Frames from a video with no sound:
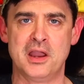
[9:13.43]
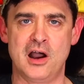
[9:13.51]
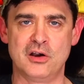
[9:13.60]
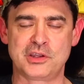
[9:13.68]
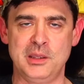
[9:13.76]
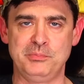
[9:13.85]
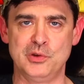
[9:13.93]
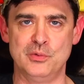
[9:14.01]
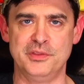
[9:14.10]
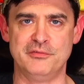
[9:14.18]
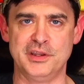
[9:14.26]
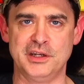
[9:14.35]
I'll keep
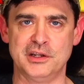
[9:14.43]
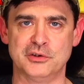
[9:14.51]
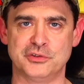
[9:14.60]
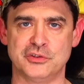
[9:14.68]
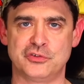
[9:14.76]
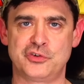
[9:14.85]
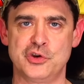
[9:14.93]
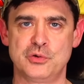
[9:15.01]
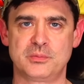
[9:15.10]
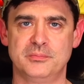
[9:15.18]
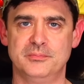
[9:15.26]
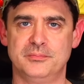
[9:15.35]
doing the videos. It's
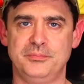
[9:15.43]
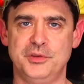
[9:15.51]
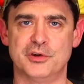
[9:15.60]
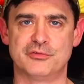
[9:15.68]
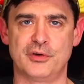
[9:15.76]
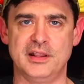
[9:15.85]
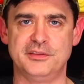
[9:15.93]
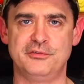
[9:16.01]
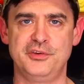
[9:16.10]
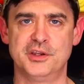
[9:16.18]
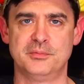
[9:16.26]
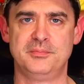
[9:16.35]
Chew, your friend in the
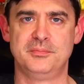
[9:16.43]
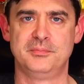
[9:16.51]
field.